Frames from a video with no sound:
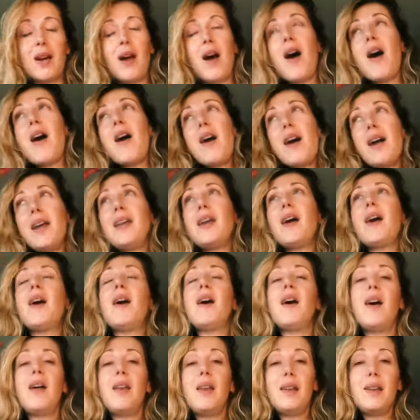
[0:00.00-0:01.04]
I
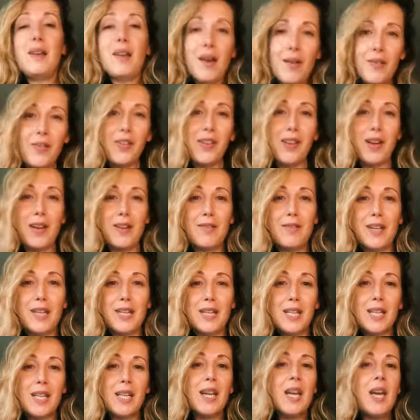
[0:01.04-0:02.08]
love sight
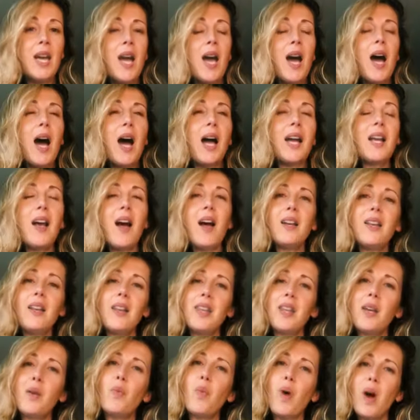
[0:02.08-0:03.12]
reading. I kind of
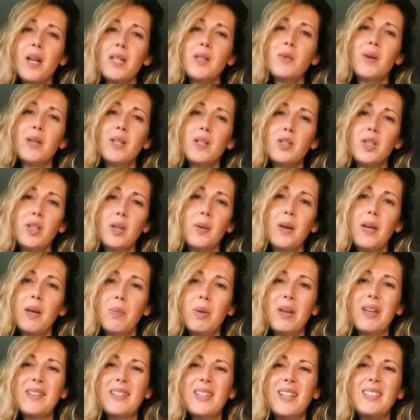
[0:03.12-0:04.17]
think, why do I do it?
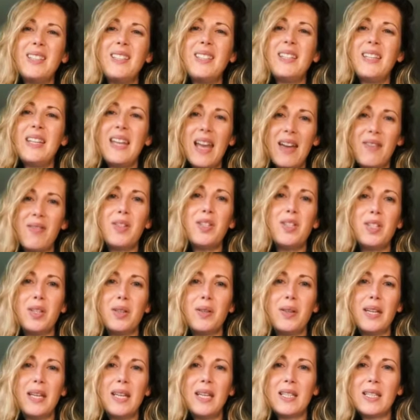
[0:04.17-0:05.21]
Because I never do
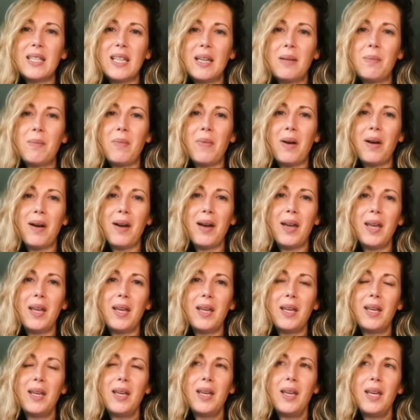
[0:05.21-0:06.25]
it in
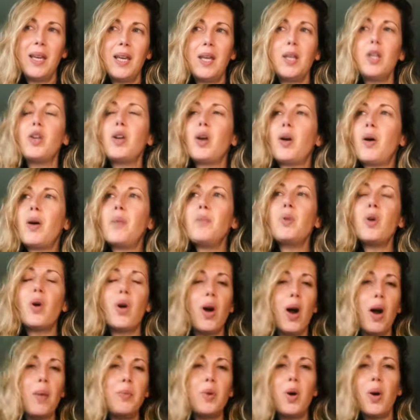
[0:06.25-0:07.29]
my, you know, I'm
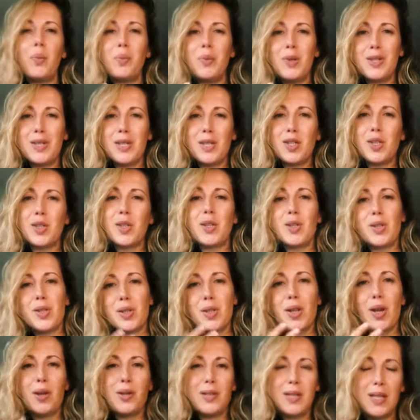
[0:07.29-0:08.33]
not a musician that
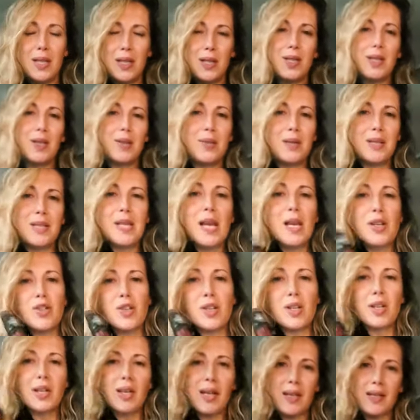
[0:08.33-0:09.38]
just goes into a
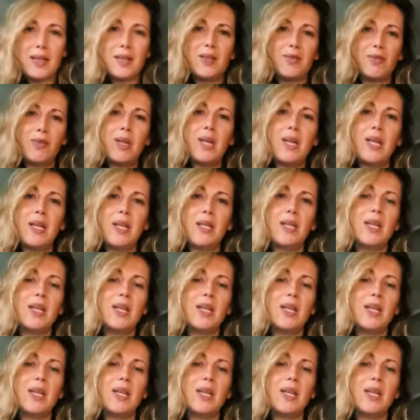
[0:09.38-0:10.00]
session and has to read.